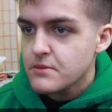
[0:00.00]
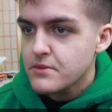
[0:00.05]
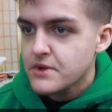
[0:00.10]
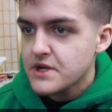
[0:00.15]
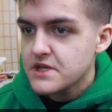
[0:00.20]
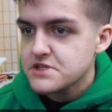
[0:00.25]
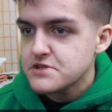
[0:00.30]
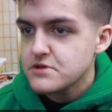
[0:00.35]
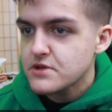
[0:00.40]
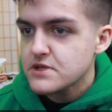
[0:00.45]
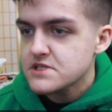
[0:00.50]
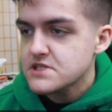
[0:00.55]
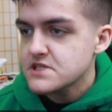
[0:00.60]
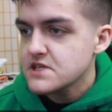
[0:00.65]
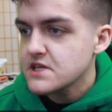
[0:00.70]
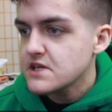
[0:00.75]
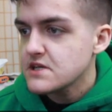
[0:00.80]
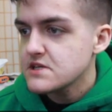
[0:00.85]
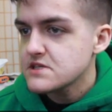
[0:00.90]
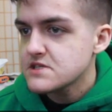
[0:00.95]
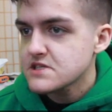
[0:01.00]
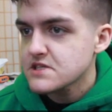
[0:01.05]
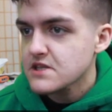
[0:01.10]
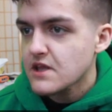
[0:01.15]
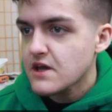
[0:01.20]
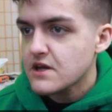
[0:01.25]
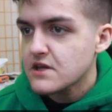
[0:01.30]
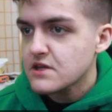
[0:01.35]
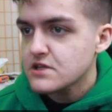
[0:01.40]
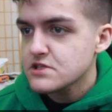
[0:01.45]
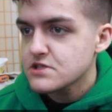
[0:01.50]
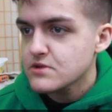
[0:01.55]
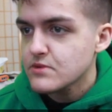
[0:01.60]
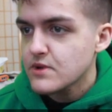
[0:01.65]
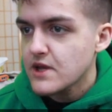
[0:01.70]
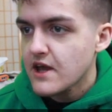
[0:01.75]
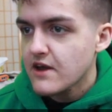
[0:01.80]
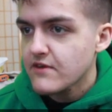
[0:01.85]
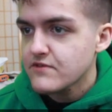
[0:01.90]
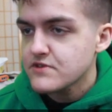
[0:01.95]
But as you can see, he's sliding, so
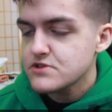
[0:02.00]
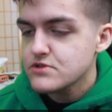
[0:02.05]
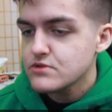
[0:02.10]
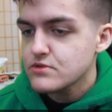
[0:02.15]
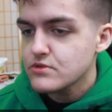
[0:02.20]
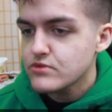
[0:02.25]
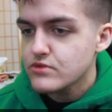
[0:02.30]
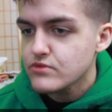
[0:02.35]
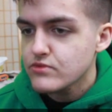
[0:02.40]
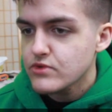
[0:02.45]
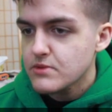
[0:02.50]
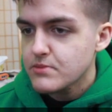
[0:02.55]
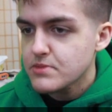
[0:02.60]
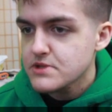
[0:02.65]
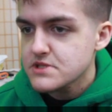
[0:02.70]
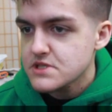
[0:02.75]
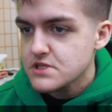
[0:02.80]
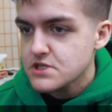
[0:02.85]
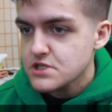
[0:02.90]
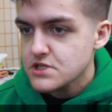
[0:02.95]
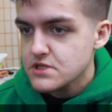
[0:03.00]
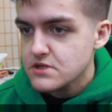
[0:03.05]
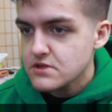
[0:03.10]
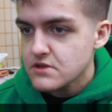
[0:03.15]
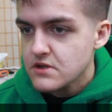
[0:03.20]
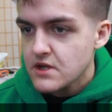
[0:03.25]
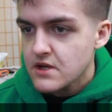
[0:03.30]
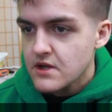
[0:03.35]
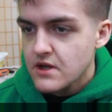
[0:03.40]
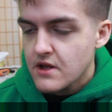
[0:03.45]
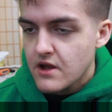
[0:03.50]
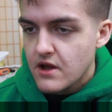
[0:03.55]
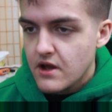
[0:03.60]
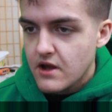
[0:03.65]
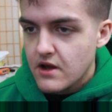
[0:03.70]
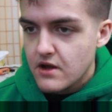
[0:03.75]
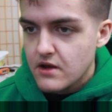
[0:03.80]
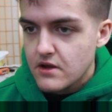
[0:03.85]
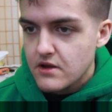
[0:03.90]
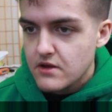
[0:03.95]
we have to reposition
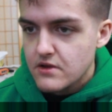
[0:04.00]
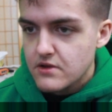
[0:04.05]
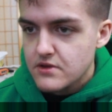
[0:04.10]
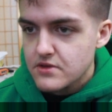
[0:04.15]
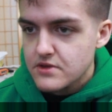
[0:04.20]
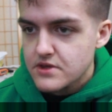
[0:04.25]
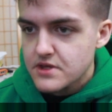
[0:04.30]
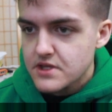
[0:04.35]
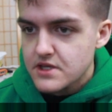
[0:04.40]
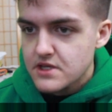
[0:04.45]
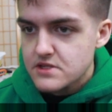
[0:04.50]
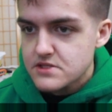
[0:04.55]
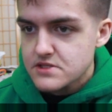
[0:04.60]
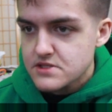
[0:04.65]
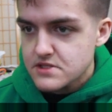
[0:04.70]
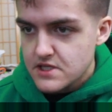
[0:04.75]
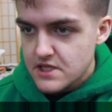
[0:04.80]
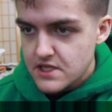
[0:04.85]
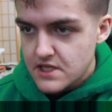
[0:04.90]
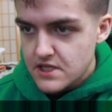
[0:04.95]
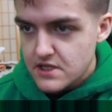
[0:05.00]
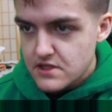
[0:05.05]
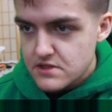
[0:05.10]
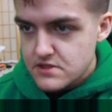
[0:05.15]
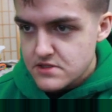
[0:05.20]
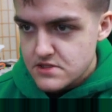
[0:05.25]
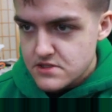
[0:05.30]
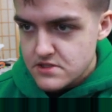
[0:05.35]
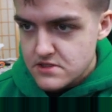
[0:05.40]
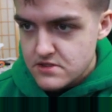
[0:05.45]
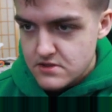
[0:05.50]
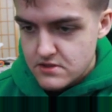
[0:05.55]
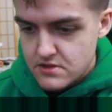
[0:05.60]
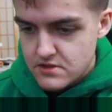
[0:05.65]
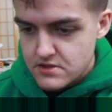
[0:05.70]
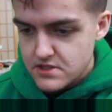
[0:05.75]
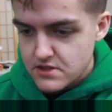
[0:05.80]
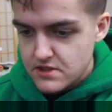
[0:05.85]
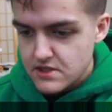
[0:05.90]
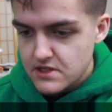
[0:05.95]
these keys,
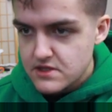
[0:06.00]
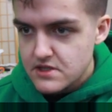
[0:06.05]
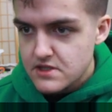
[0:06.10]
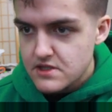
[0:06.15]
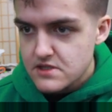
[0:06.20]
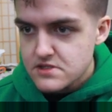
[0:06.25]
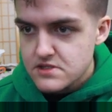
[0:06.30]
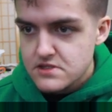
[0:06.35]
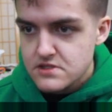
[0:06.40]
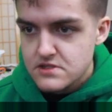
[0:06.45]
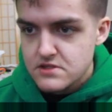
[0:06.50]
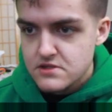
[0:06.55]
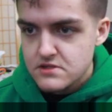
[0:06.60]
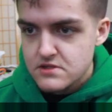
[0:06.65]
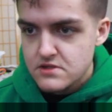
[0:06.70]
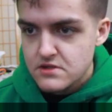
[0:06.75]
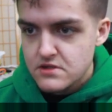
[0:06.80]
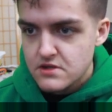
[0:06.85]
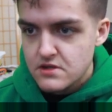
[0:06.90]
delete this,